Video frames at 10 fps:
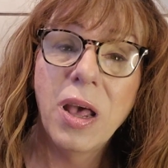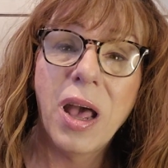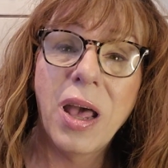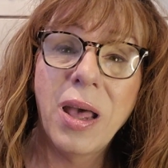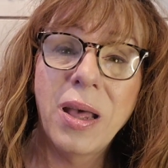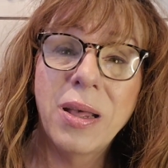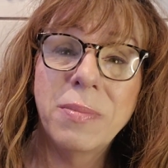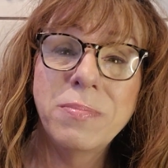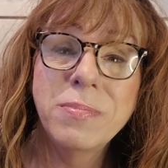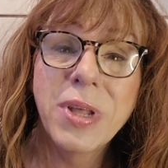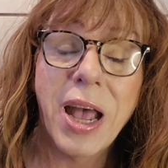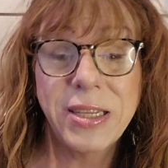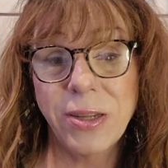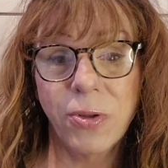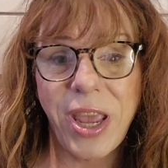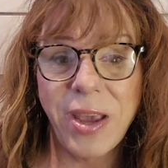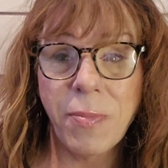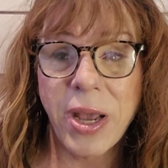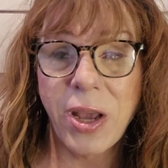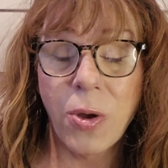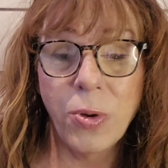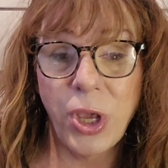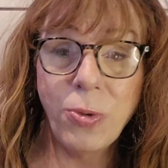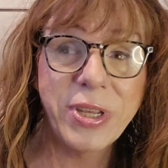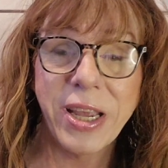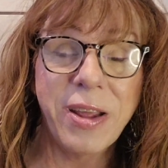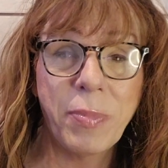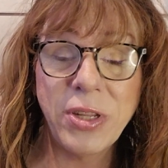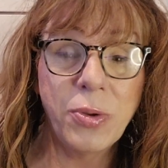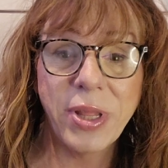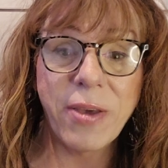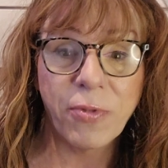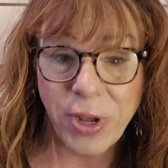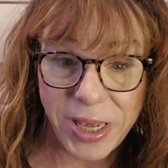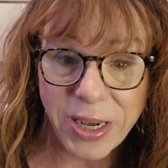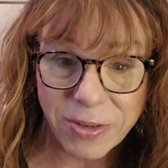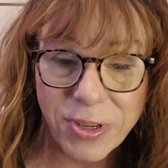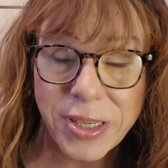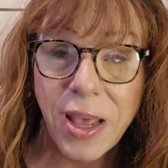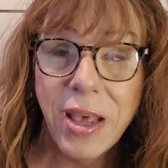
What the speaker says: I still take my CoQ10. I've been doing that for years.